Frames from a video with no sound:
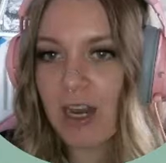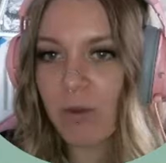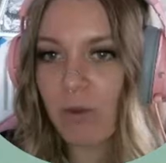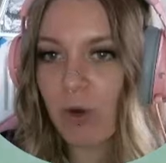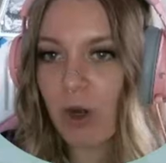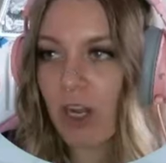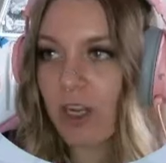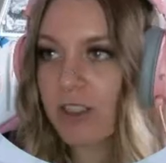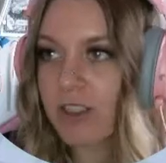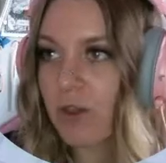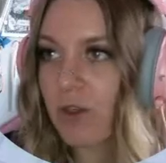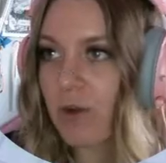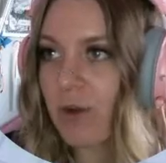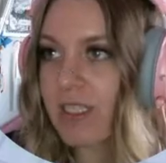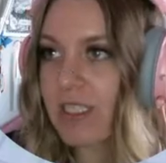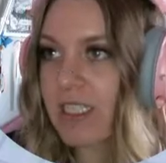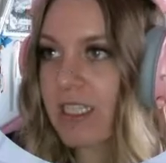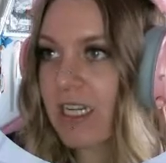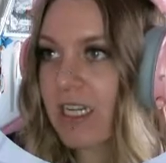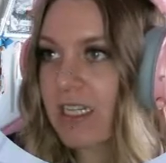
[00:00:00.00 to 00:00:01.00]
we're also going
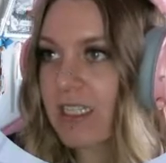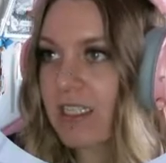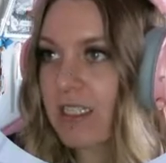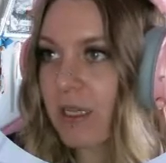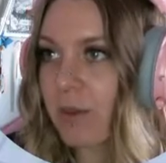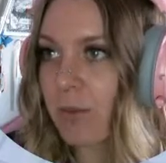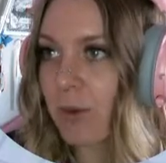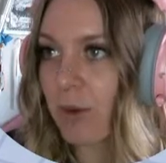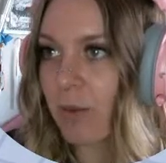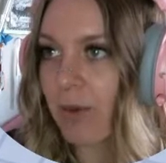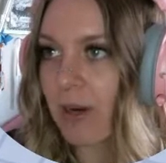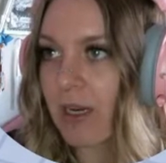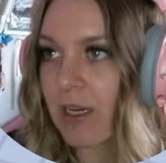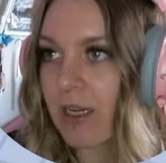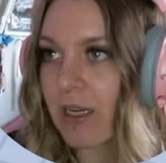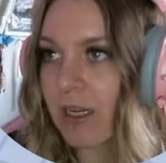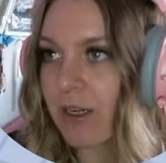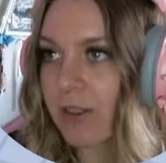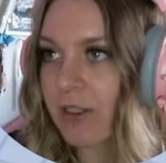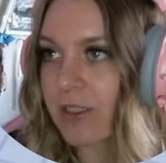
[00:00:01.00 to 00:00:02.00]
to need some
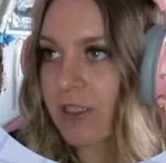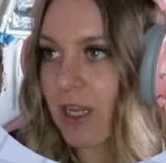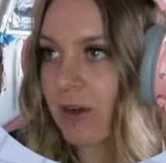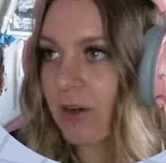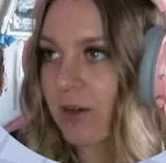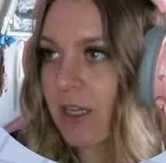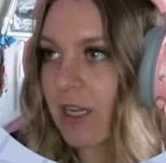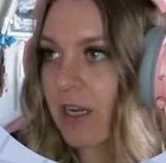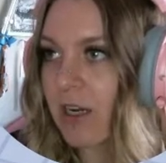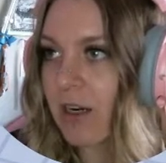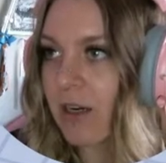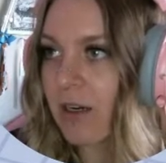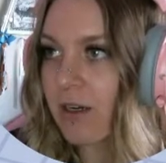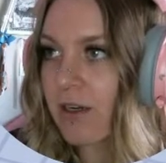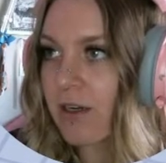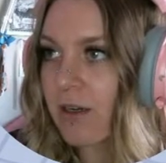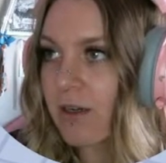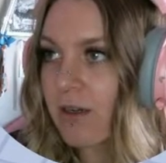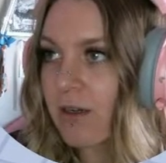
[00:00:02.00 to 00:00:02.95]
radiators out here